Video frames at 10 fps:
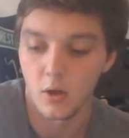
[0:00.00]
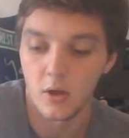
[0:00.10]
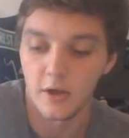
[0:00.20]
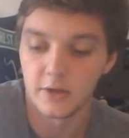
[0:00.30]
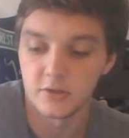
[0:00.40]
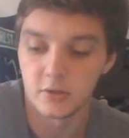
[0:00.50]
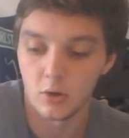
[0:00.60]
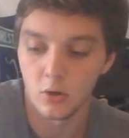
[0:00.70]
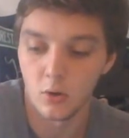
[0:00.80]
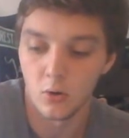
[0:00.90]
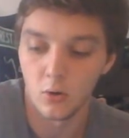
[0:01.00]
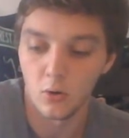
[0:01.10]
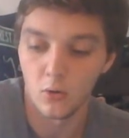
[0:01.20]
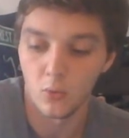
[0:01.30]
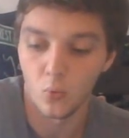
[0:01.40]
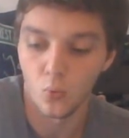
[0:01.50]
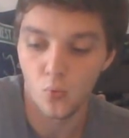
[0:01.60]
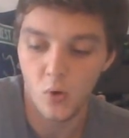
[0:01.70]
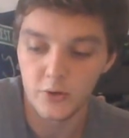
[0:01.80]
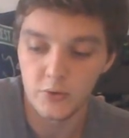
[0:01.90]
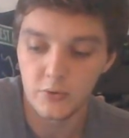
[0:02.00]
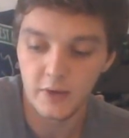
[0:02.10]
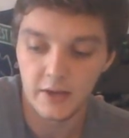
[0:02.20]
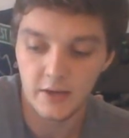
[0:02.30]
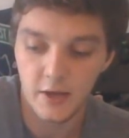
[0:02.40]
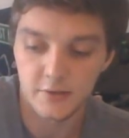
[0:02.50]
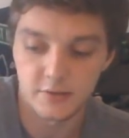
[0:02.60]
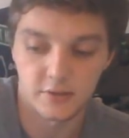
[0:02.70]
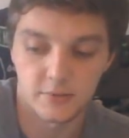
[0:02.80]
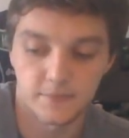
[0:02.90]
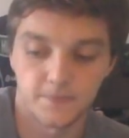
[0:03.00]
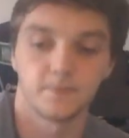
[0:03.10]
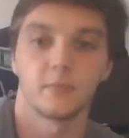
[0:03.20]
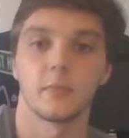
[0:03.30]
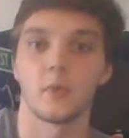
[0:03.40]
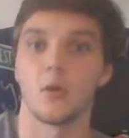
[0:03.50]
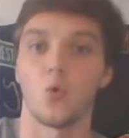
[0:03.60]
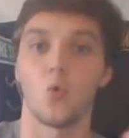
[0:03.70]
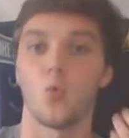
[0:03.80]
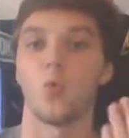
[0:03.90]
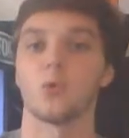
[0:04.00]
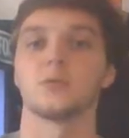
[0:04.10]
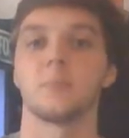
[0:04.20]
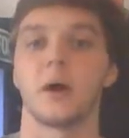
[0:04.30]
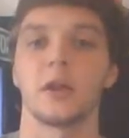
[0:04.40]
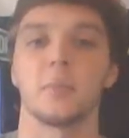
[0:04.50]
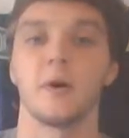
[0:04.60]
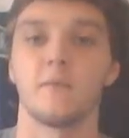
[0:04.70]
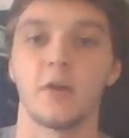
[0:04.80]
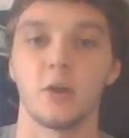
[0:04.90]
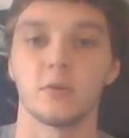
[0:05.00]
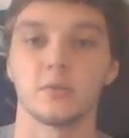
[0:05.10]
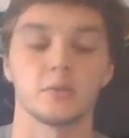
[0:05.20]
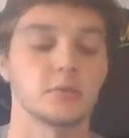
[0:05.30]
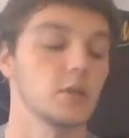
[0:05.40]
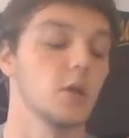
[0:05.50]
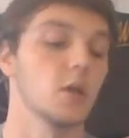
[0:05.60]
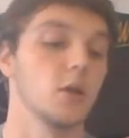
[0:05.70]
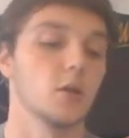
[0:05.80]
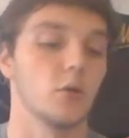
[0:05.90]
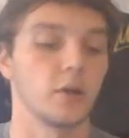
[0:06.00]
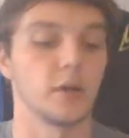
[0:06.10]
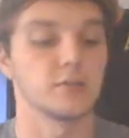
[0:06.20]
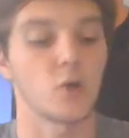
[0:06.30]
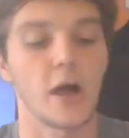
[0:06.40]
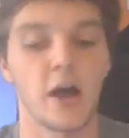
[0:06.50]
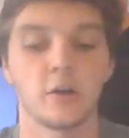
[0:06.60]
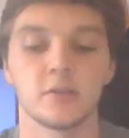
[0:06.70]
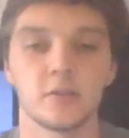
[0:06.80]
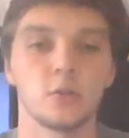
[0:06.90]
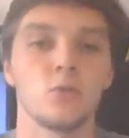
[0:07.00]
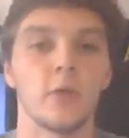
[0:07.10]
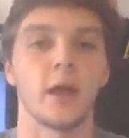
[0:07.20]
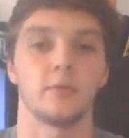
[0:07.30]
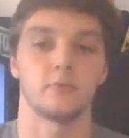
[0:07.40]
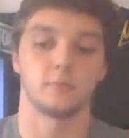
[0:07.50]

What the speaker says: And so, what do you think it does? It warns the body about viruses. Okay, so how does it do that?